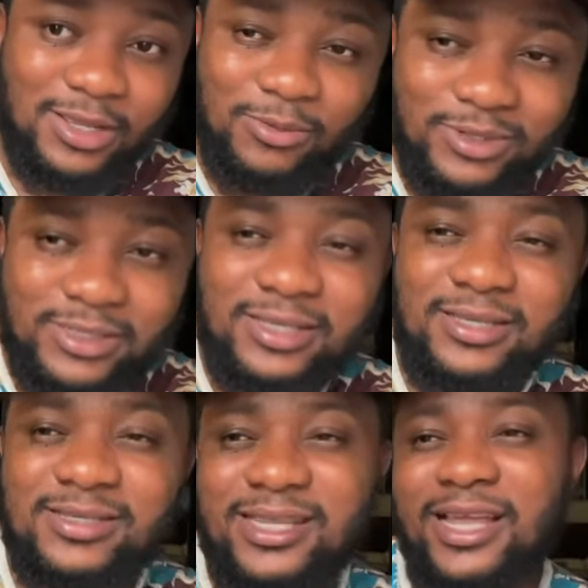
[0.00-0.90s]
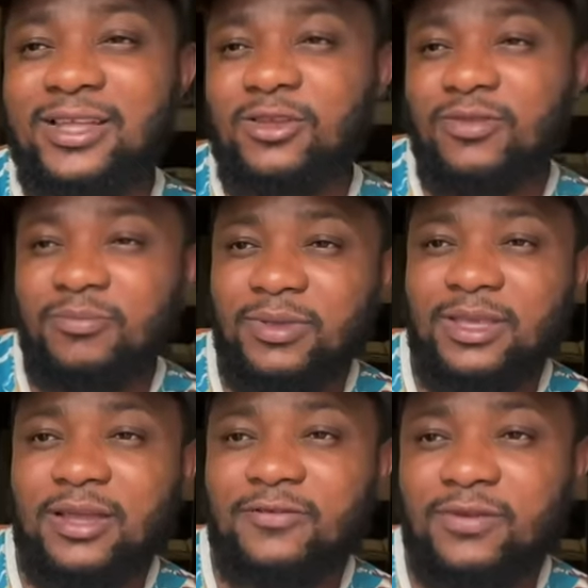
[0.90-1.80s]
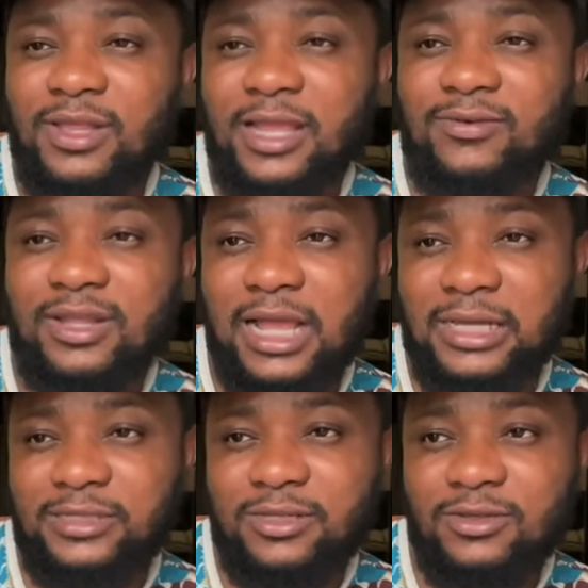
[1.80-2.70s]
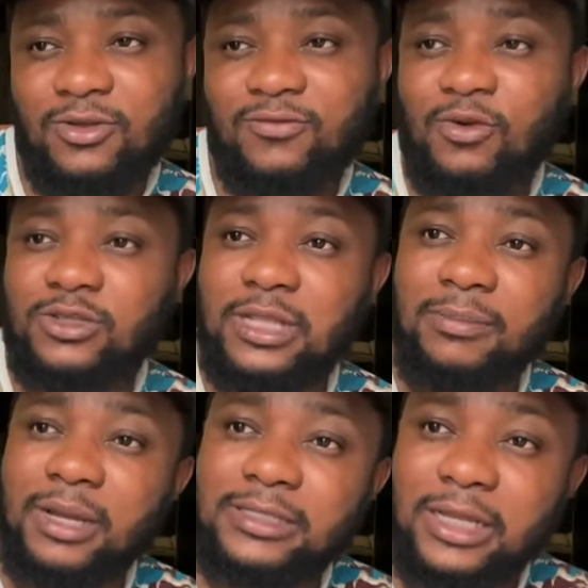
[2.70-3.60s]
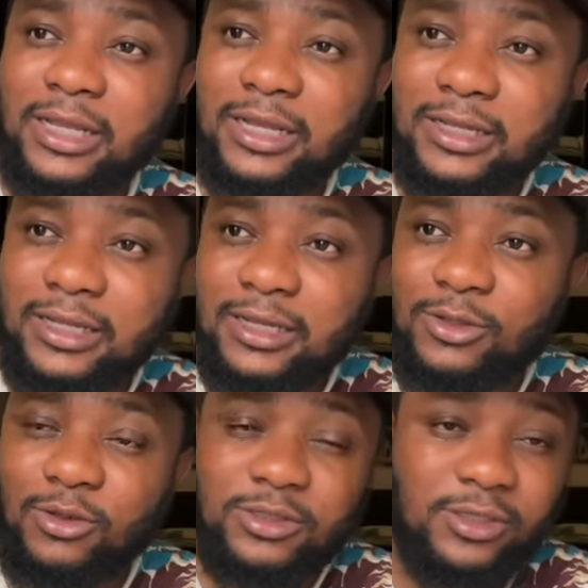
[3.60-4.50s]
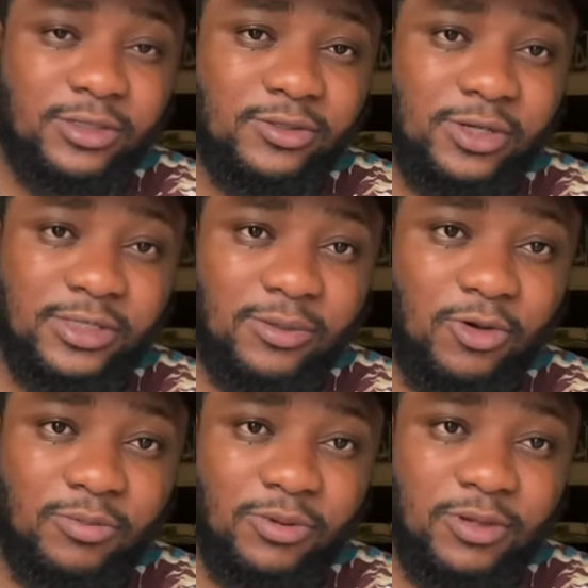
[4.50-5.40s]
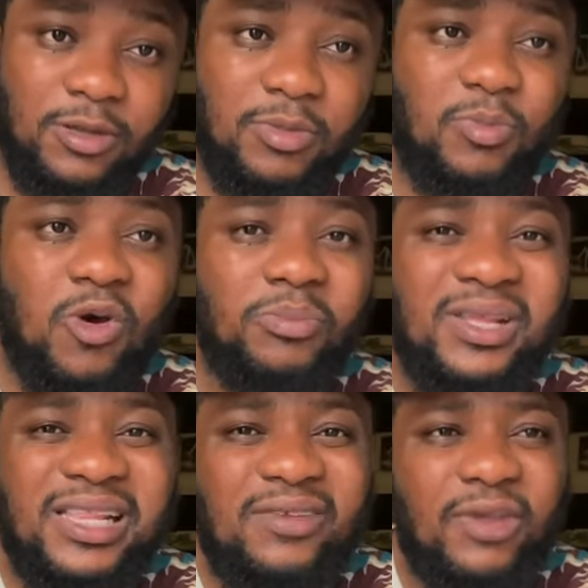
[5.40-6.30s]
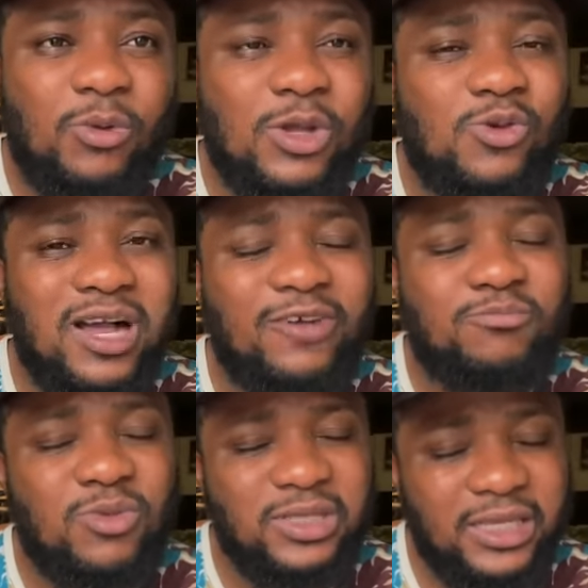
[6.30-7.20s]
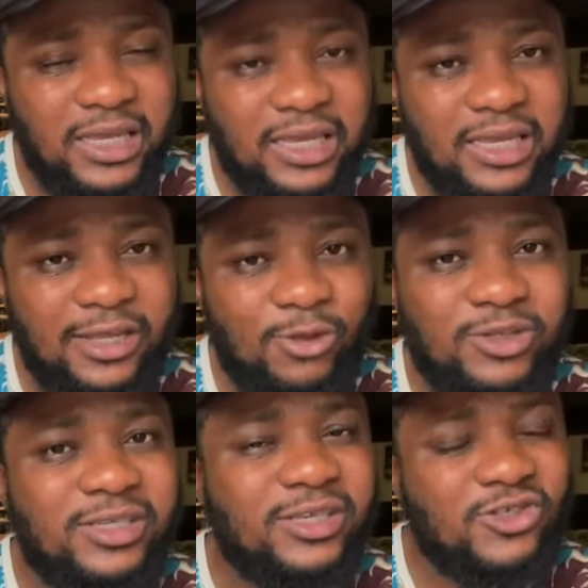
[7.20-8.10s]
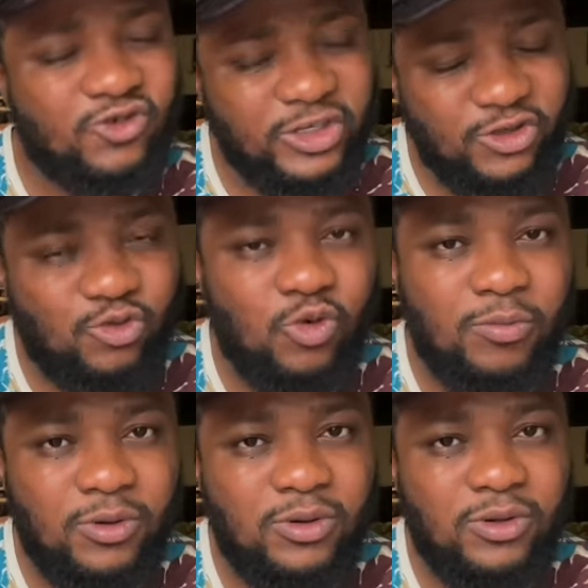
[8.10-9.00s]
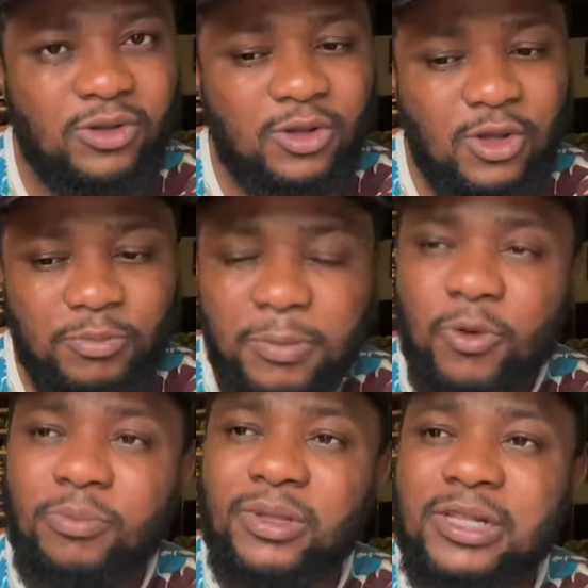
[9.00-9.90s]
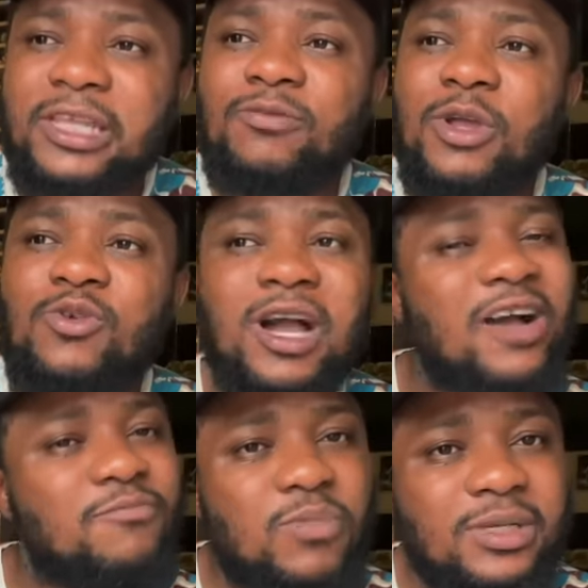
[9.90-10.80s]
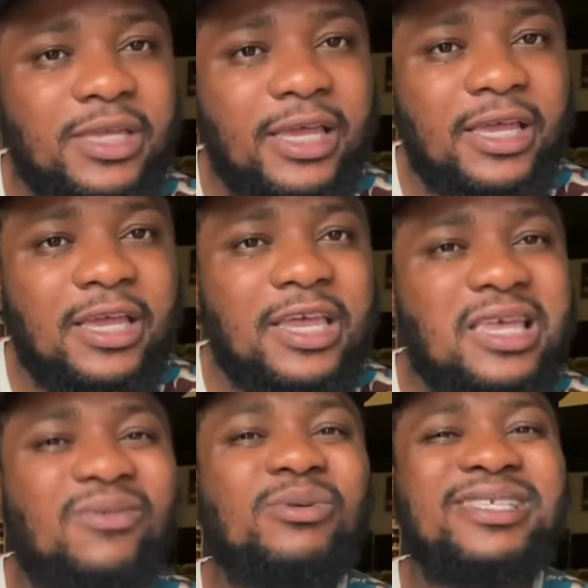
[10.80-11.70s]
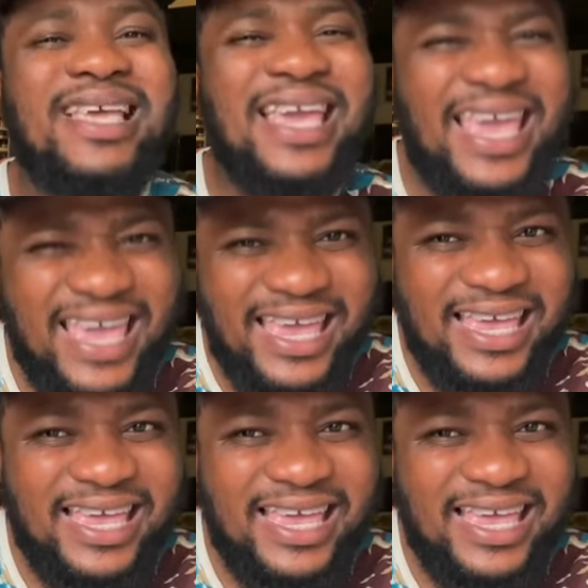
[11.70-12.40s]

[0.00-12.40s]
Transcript: Wizkid is tired of the big and feel like relaxing. Of course, Namachala, nothing they stress him up. People believe when you have money, nothing they stress you up. People believe when you have money, if you say hey,